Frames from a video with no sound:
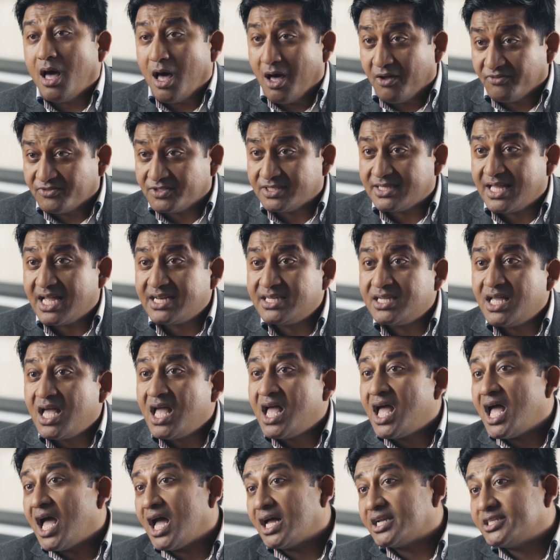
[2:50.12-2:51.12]
After that,
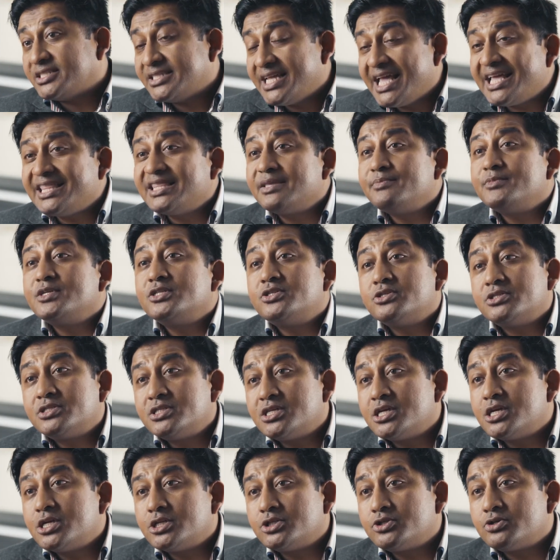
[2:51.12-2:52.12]
I take them into
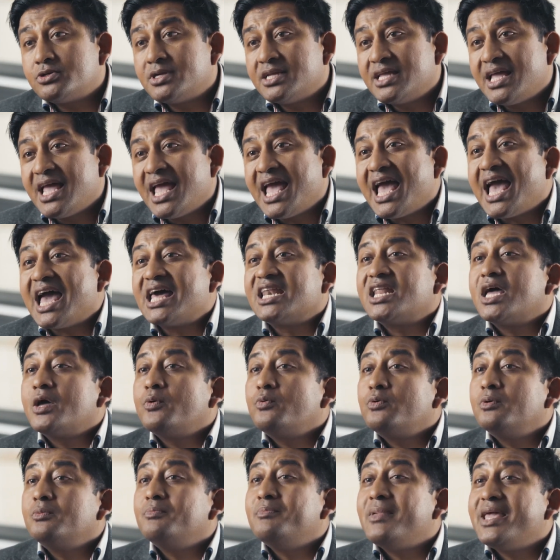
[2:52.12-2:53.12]
surgery and I
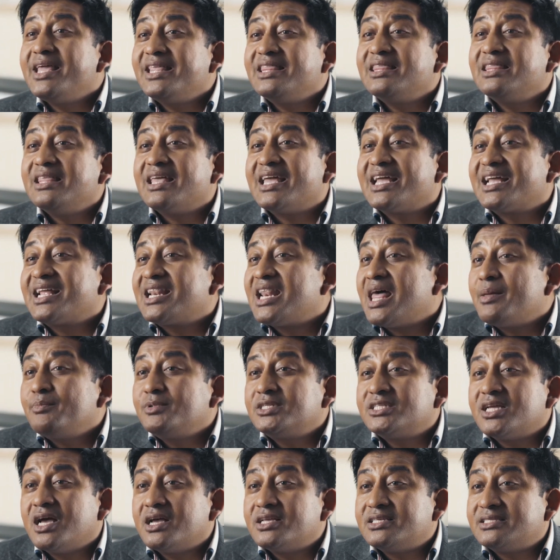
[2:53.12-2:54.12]
will
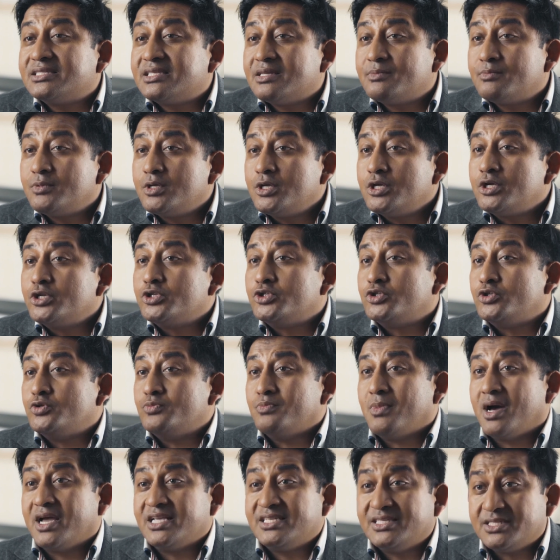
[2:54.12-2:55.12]
acclimatize them
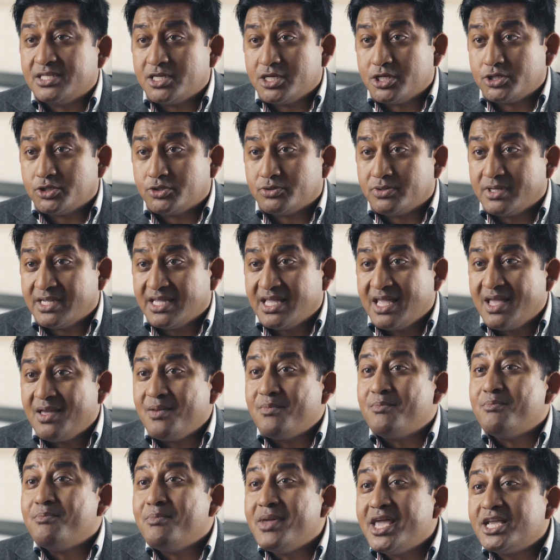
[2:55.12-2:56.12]
to my surgery,
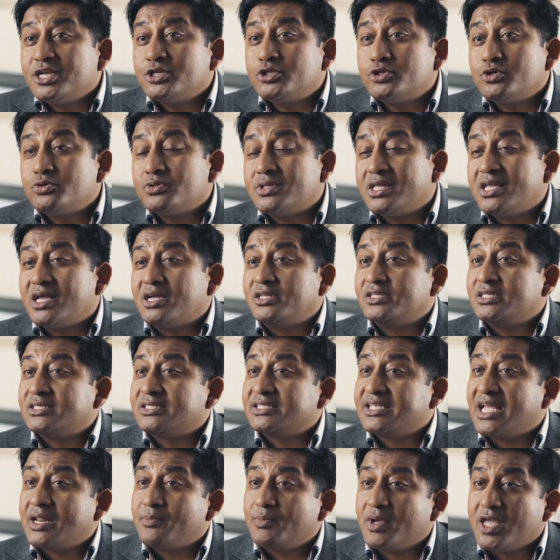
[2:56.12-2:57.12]
make sure they
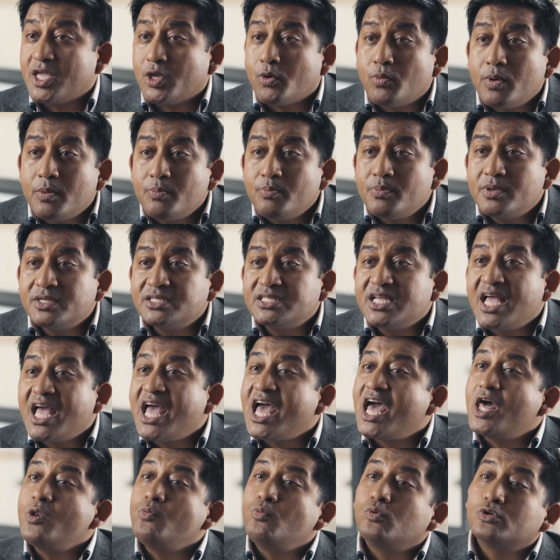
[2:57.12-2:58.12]
understand my equipment
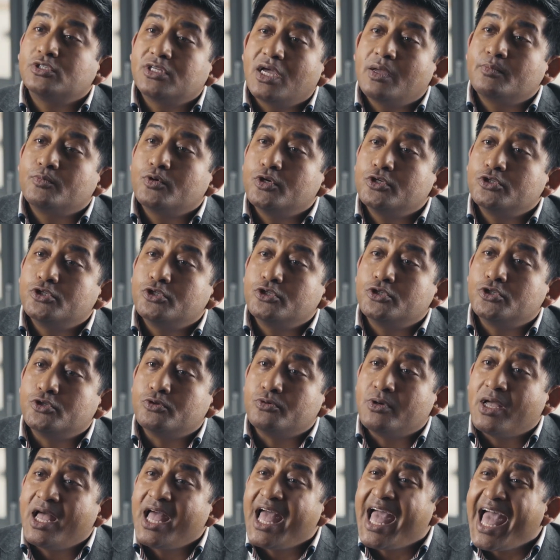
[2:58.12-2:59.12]
and what I'm going to
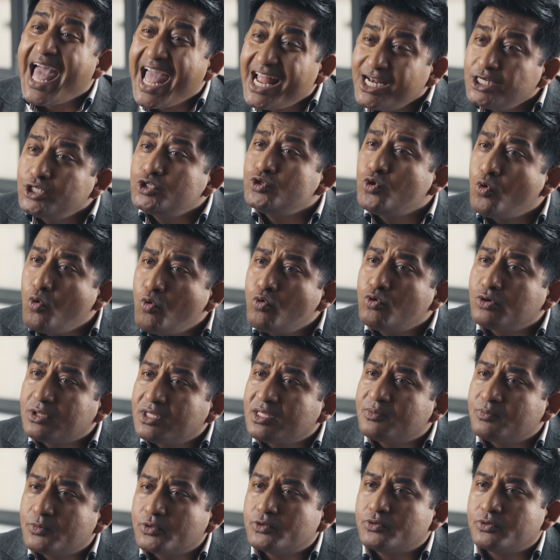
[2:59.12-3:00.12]
do, and
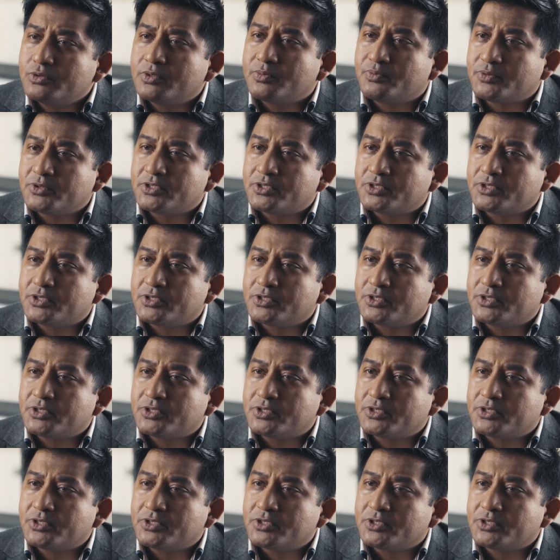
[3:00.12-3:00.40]
talk them through the